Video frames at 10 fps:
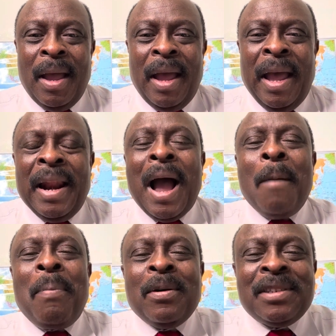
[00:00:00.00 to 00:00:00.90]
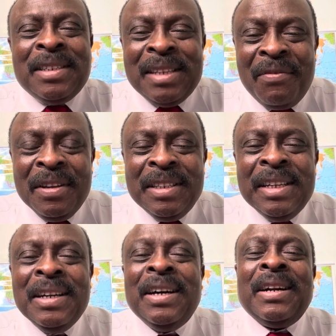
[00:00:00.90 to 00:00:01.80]
And about
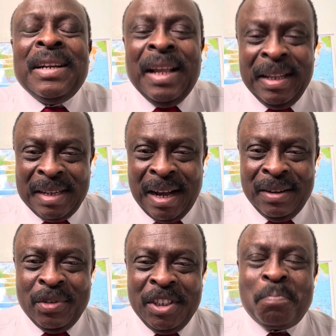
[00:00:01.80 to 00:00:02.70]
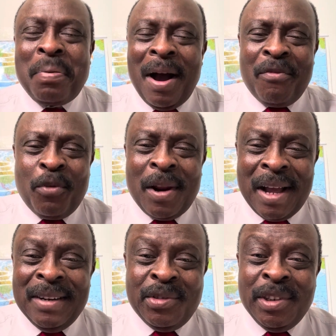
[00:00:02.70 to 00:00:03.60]
17 great countries, powerful
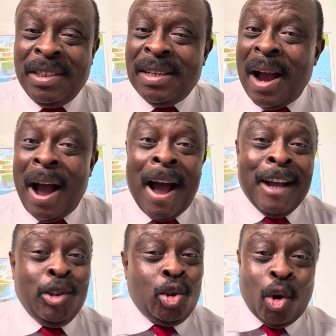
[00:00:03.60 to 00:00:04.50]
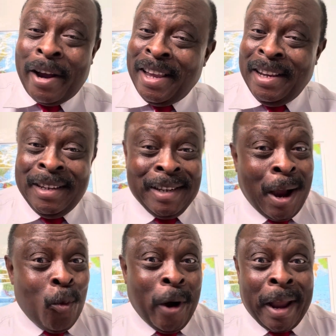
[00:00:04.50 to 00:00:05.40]
countries, are joking. They
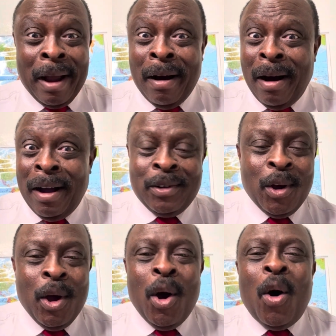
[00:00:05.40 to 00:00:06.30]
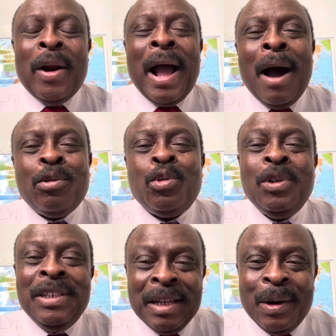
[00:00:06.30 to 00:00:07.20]
are working hard on how to
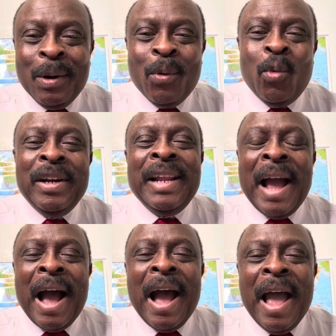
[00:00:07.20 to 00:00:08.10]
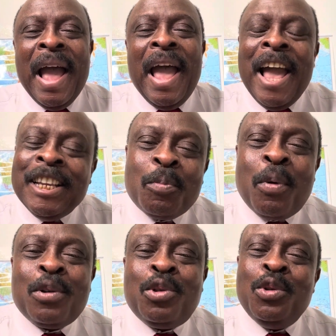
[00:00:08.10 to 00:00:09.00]
deal with their
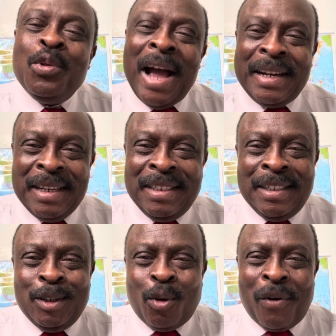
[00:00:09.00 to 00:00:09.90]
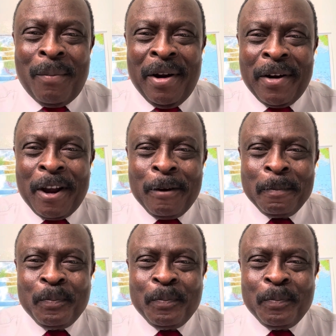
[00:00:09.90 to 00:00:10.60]
export to United States of America.